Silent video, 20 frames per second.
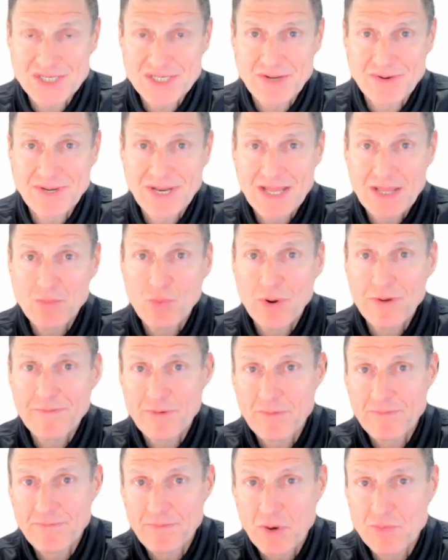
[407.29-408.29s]
So another word
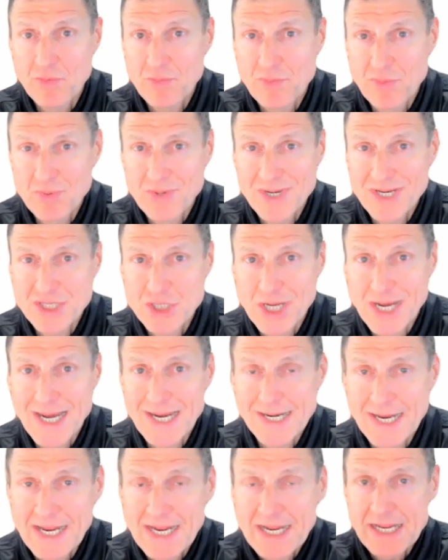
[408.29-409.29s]
for vulnerability
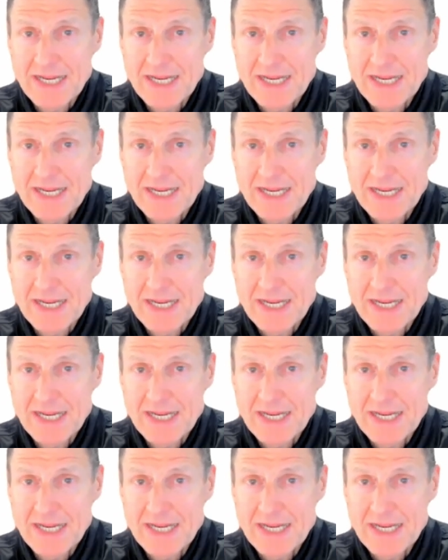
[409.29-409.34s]
chart